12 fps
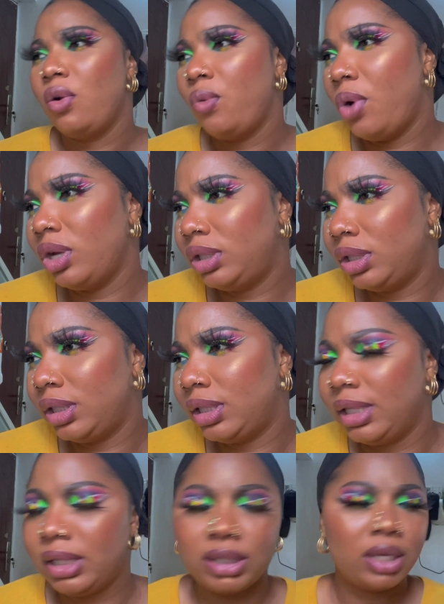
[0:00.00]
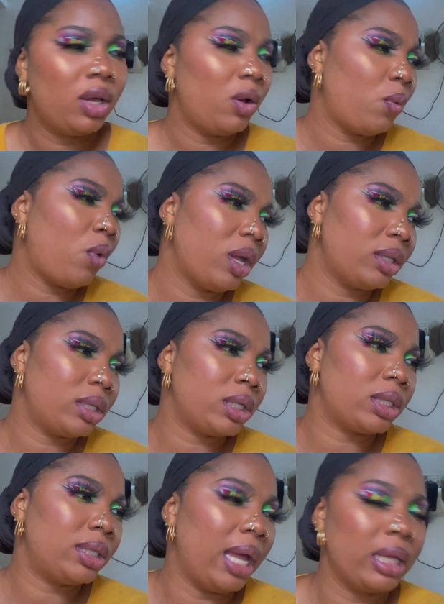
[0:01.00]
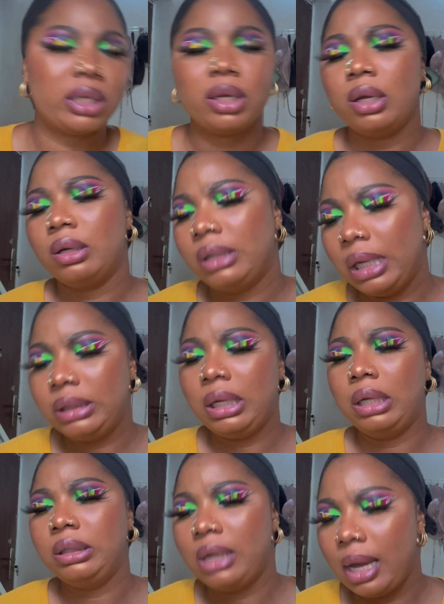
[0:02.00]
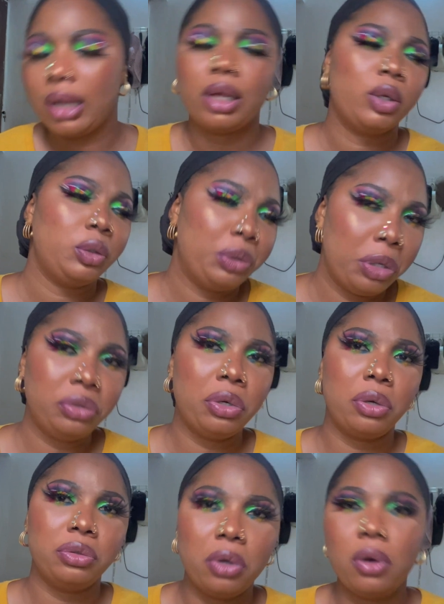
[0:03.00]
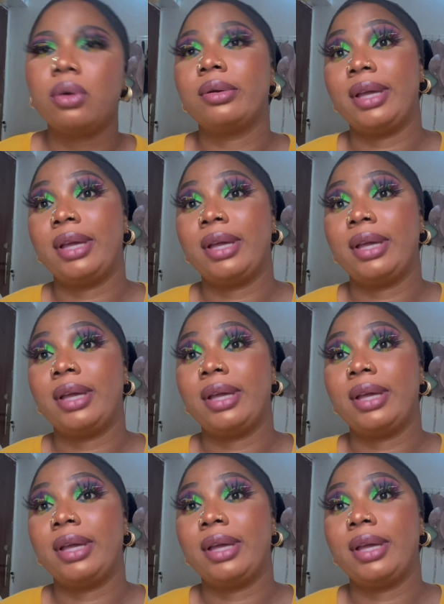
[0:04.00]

what is this what is that Yeah yeah yeah. No no no.